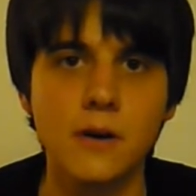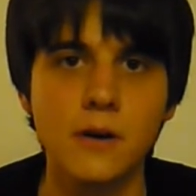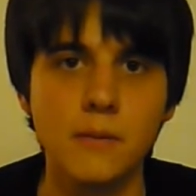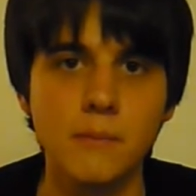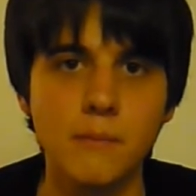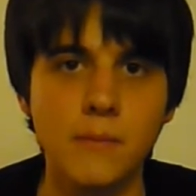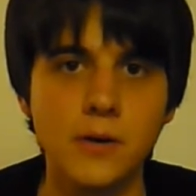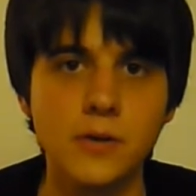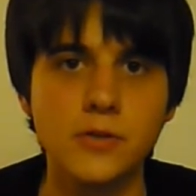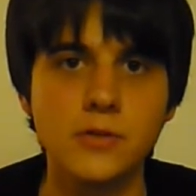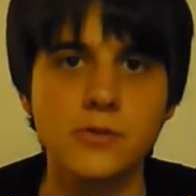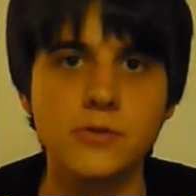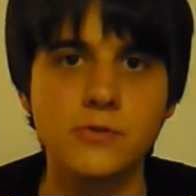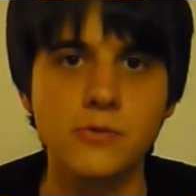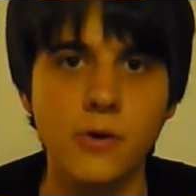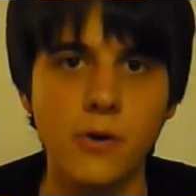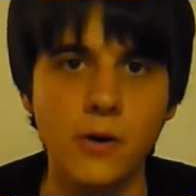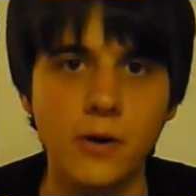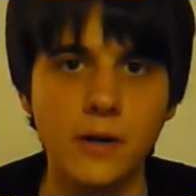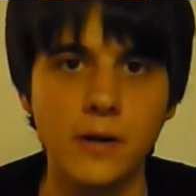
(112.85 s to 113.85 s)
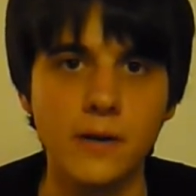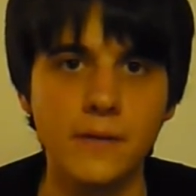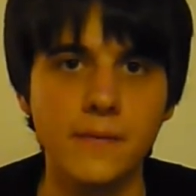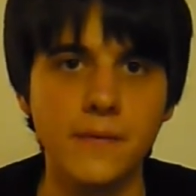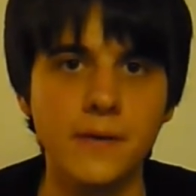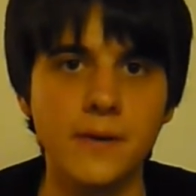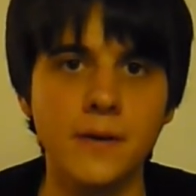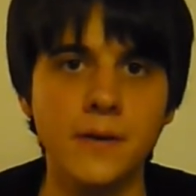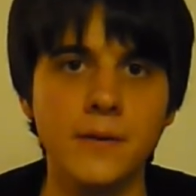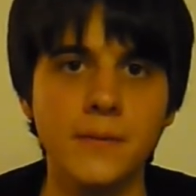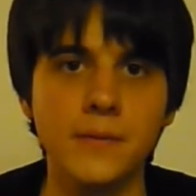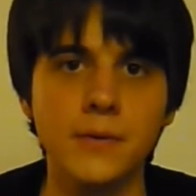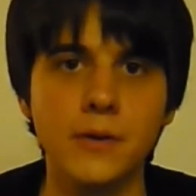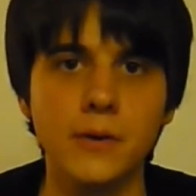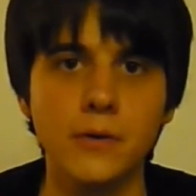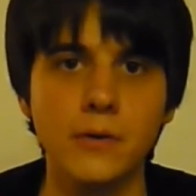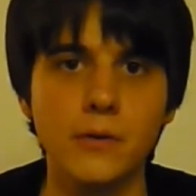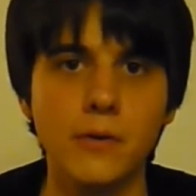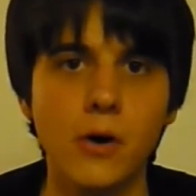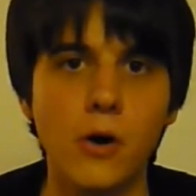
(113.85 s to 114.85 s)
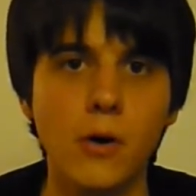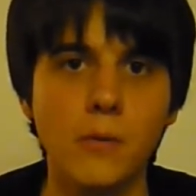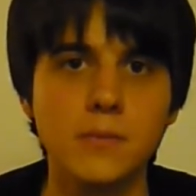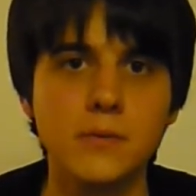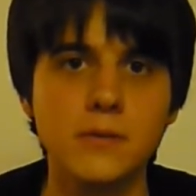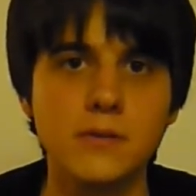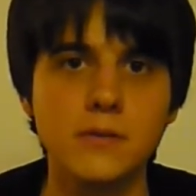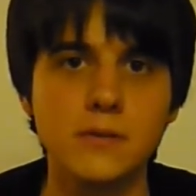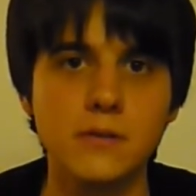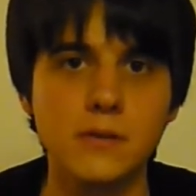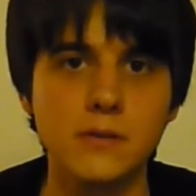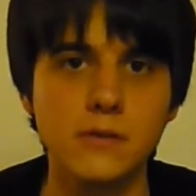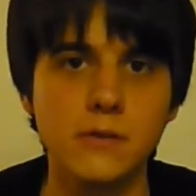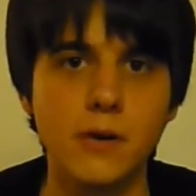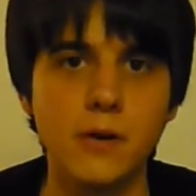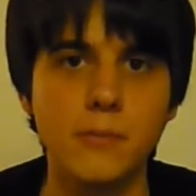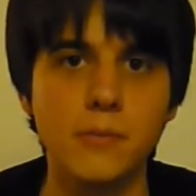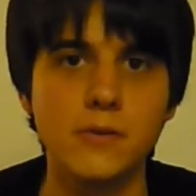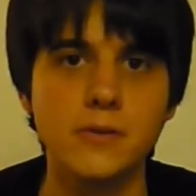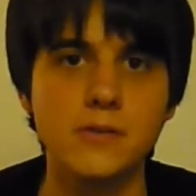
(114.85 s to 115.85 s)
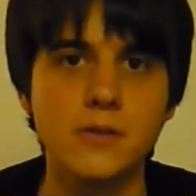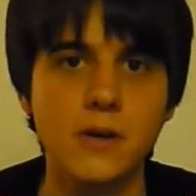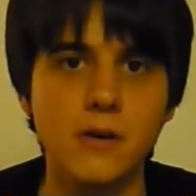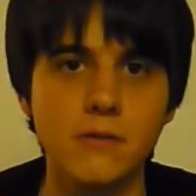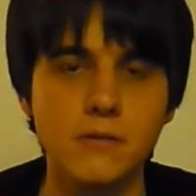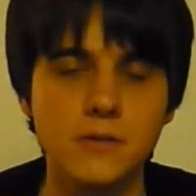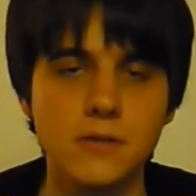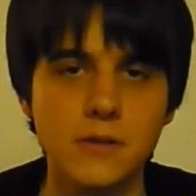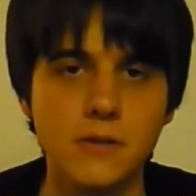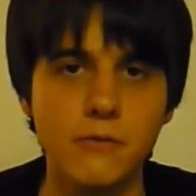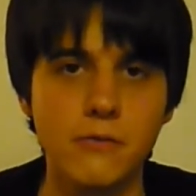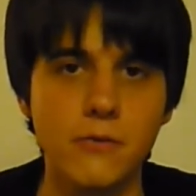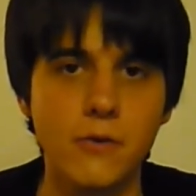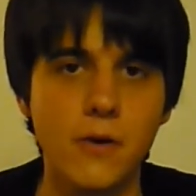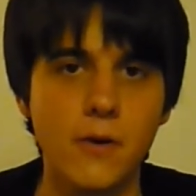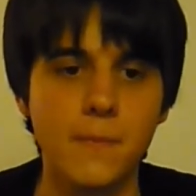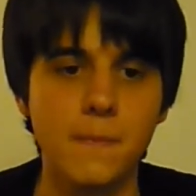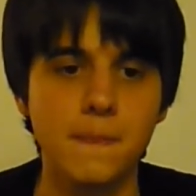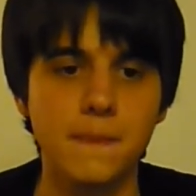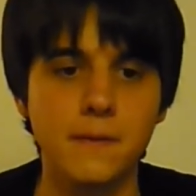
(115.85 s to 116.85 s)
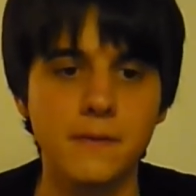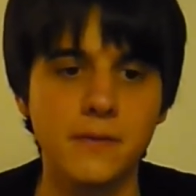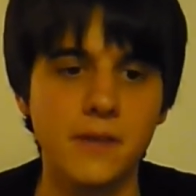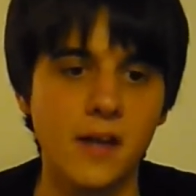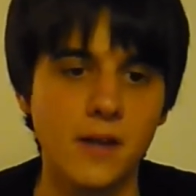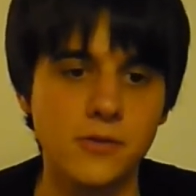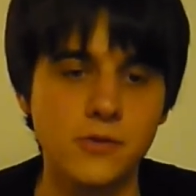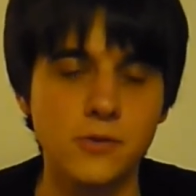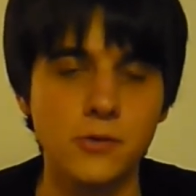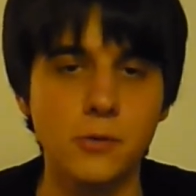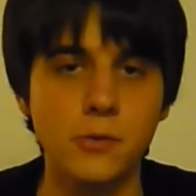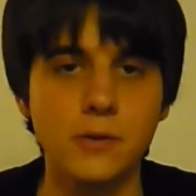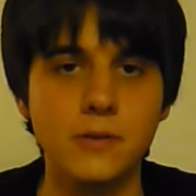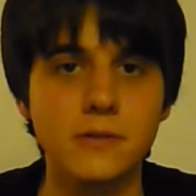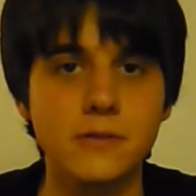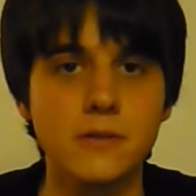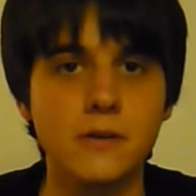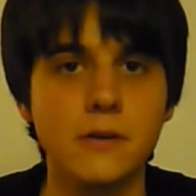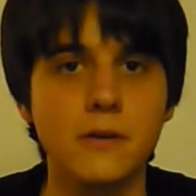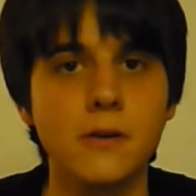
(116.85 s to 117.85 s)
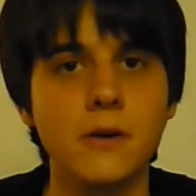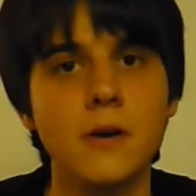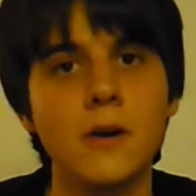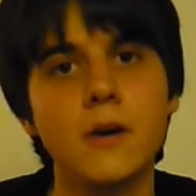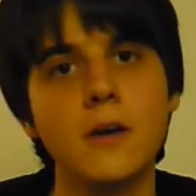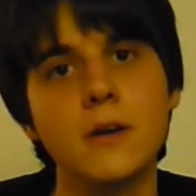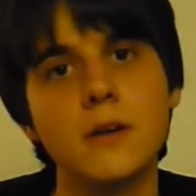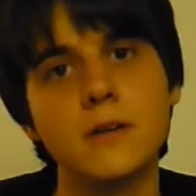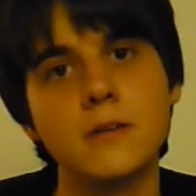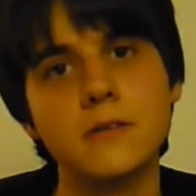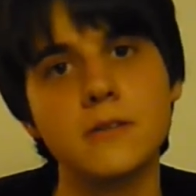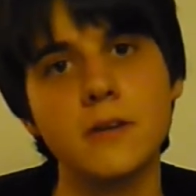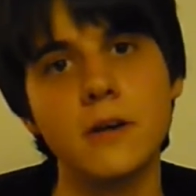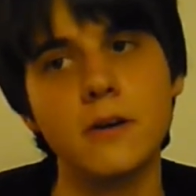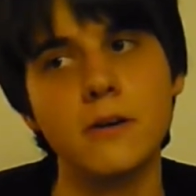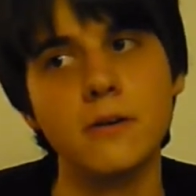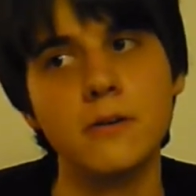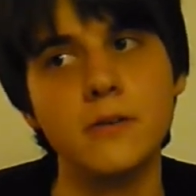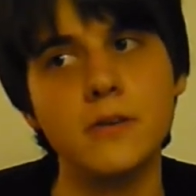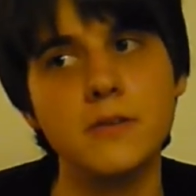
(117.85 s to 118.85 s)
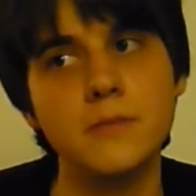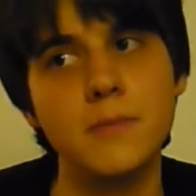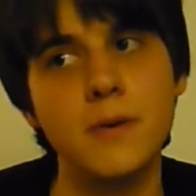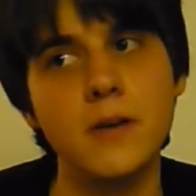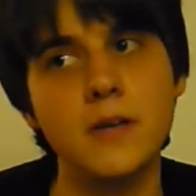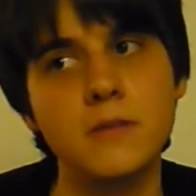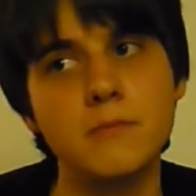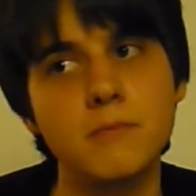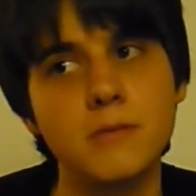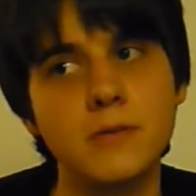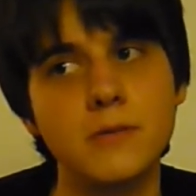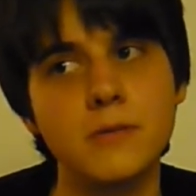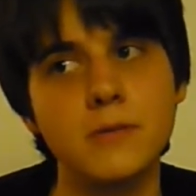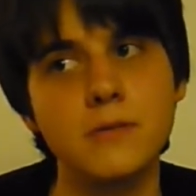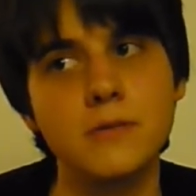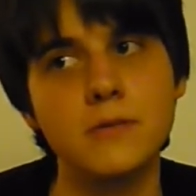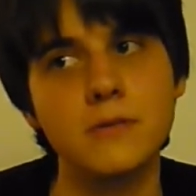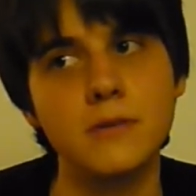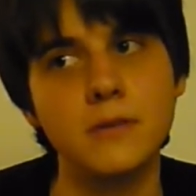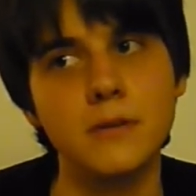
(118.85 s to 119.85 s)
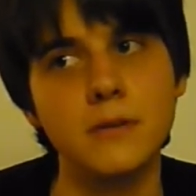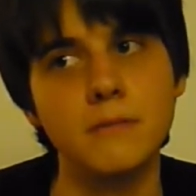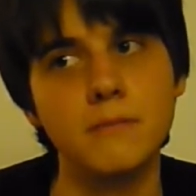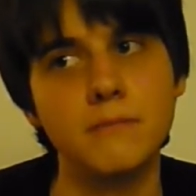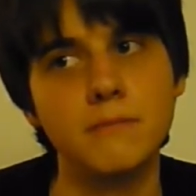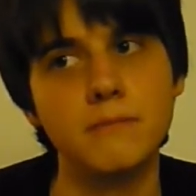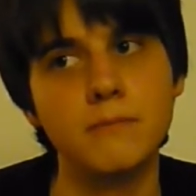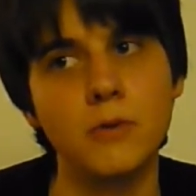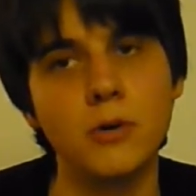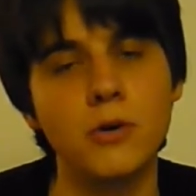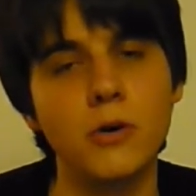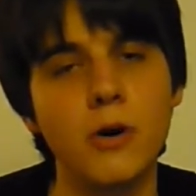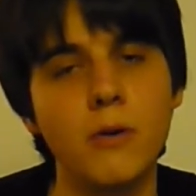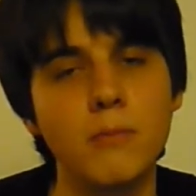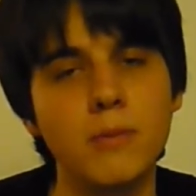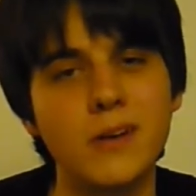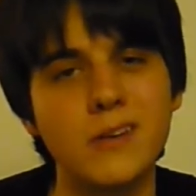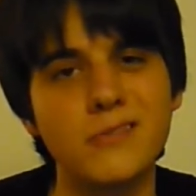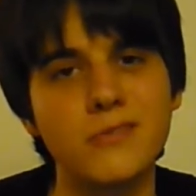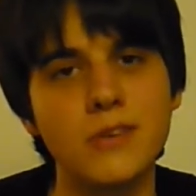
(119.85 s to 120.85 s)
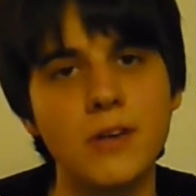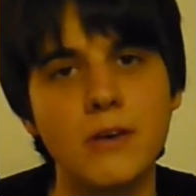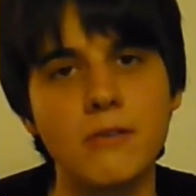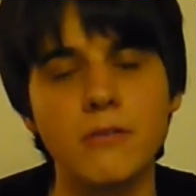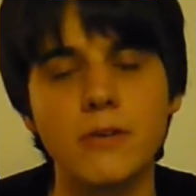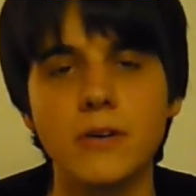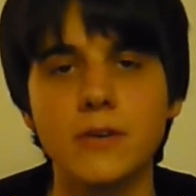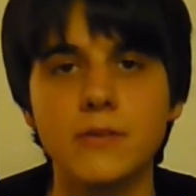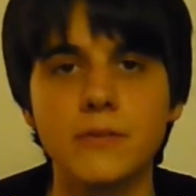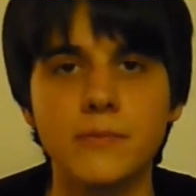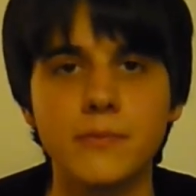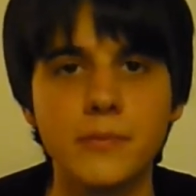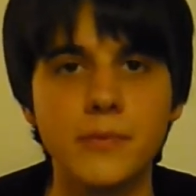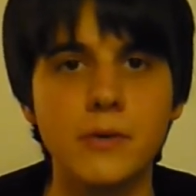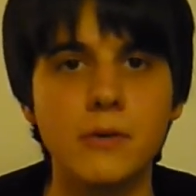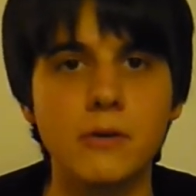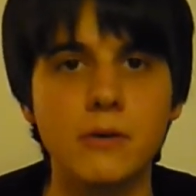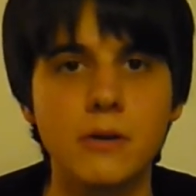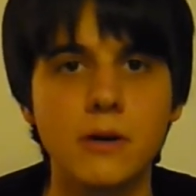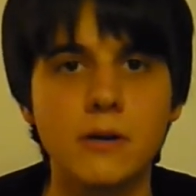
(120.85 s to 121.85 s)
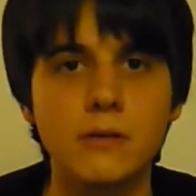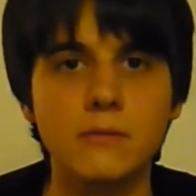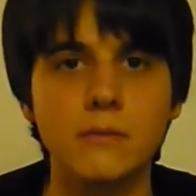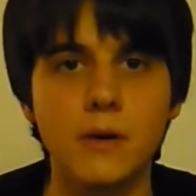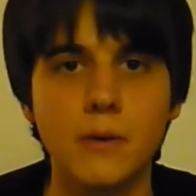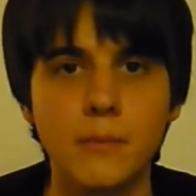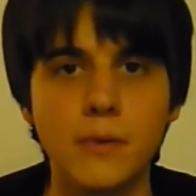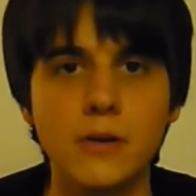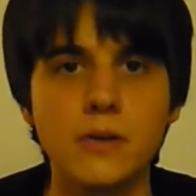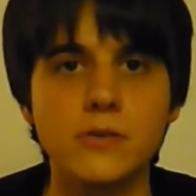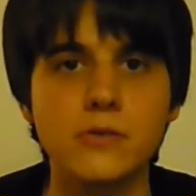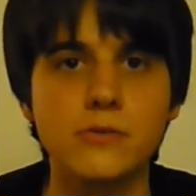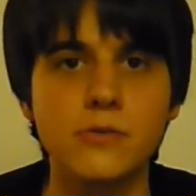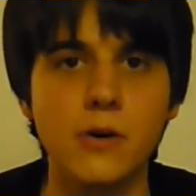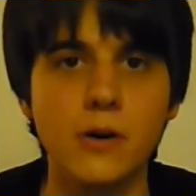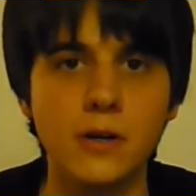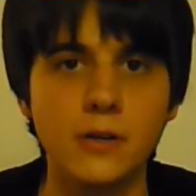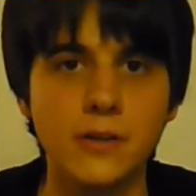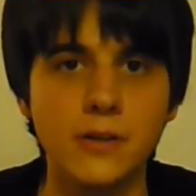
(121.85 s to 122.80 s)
much stronger, and hops is a great preservative, natural one too. So these beers produced a more complex flavour and a bit stronger